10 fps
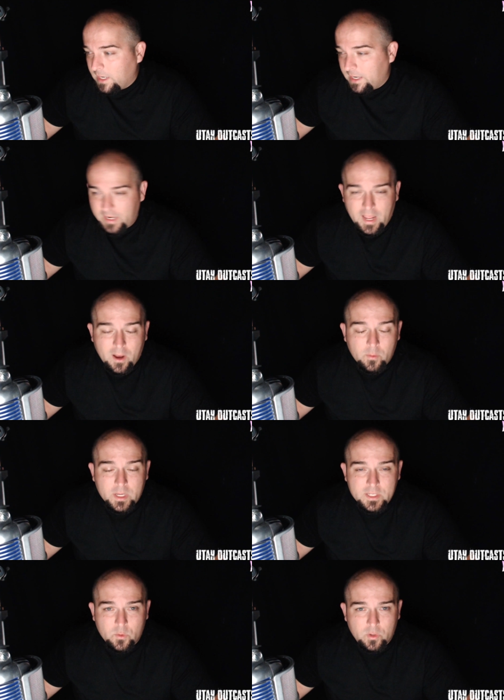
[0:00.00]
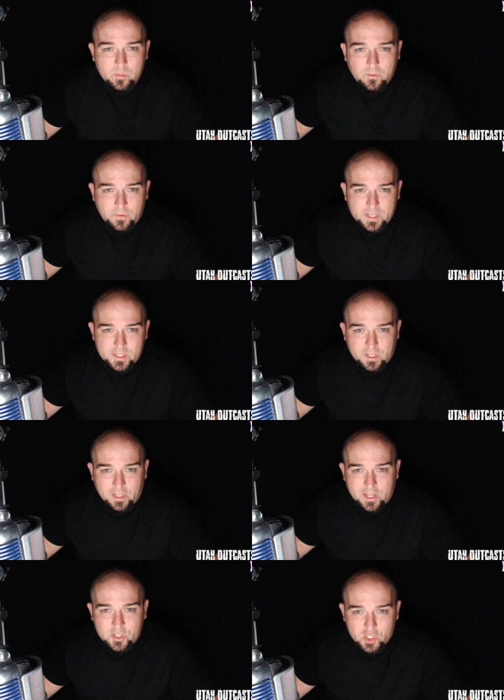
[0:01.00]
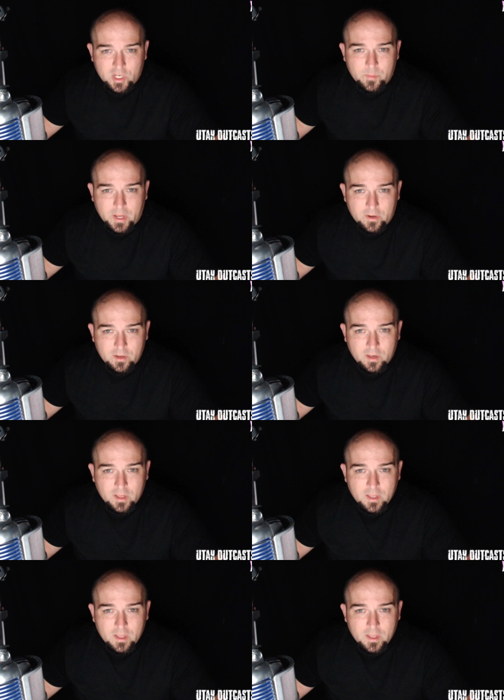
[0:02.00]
And now he's going to be facing a lot of shit about it